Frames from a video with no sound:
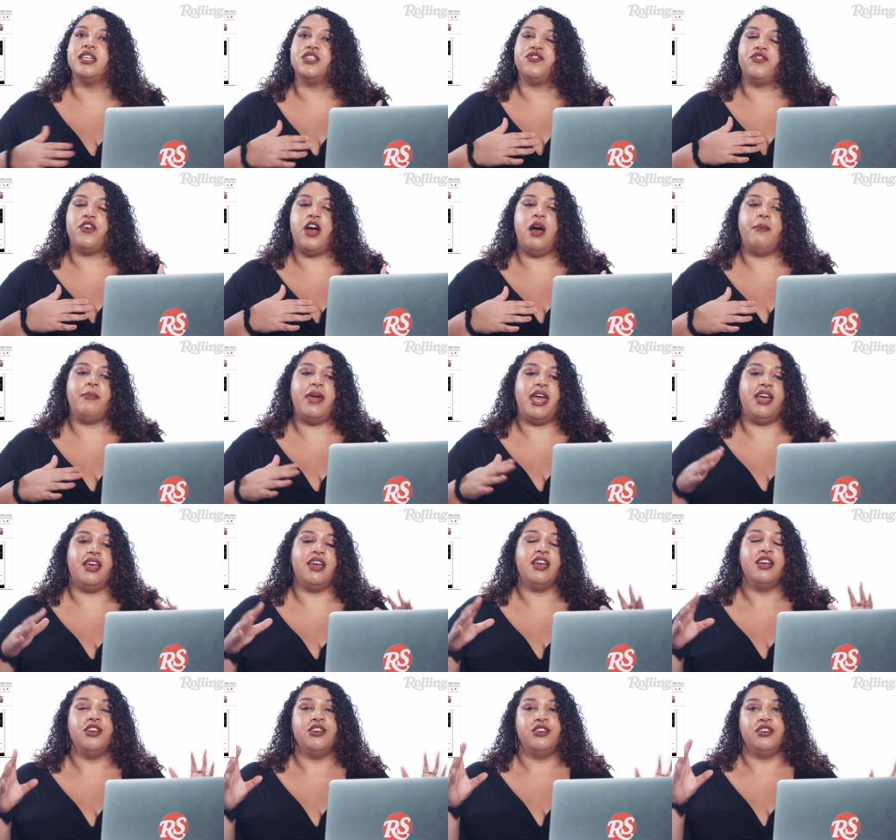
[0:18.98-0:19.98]
it's from
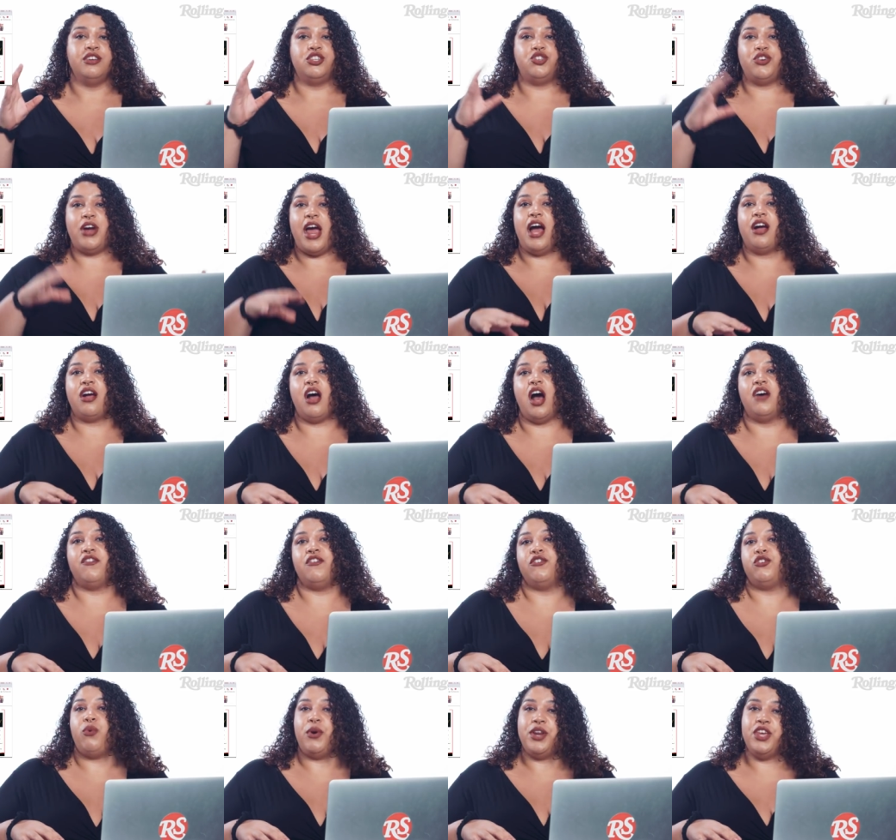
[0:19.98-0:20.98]
a track
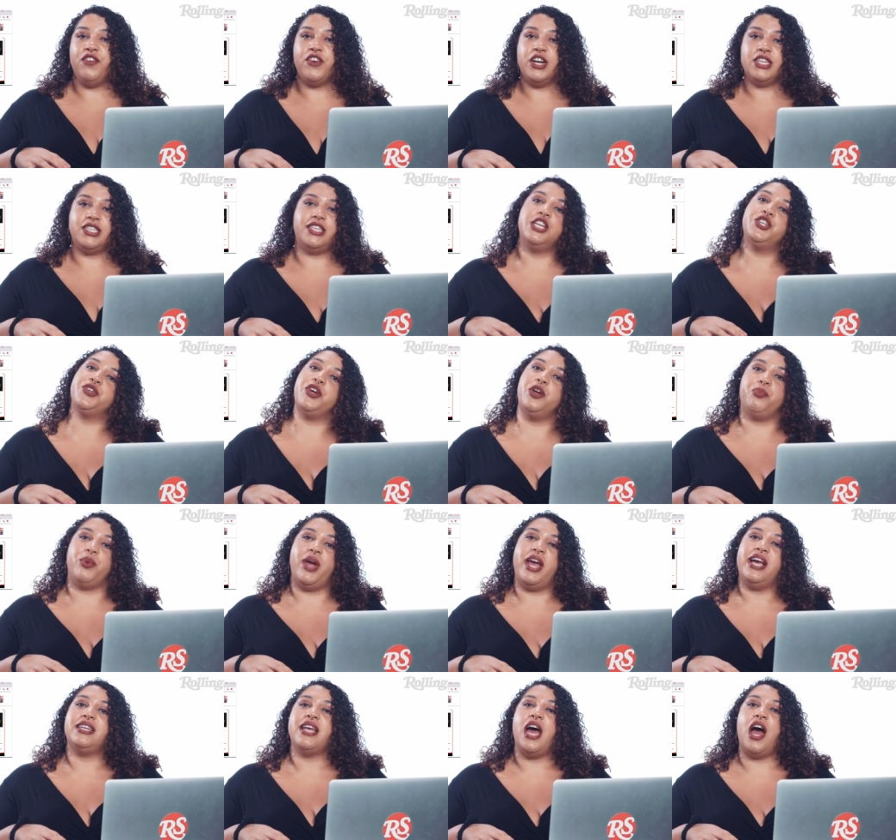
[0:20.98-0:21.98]
off of twenty-first Century
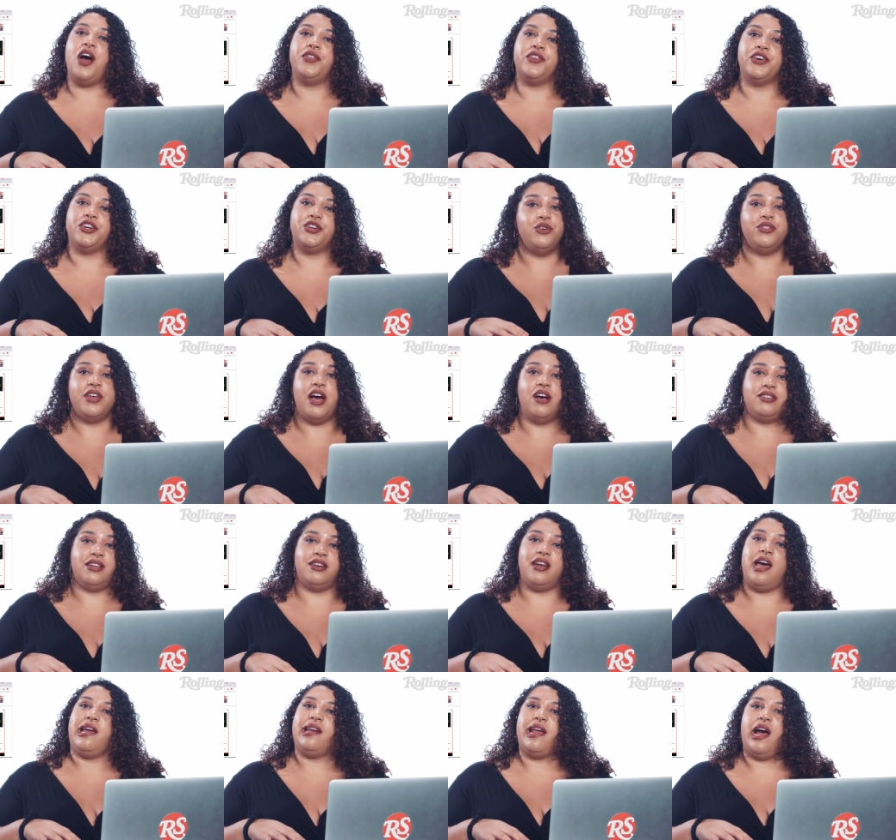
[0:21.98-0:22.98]
Breakdown, their two
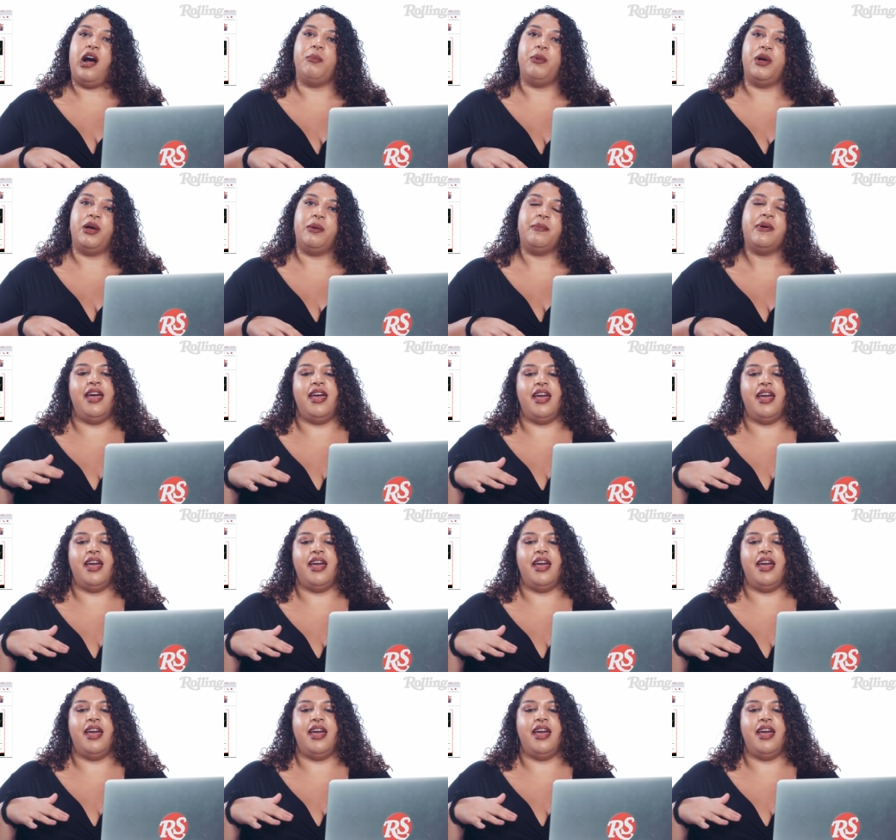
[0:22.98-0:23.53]
thousand nine album,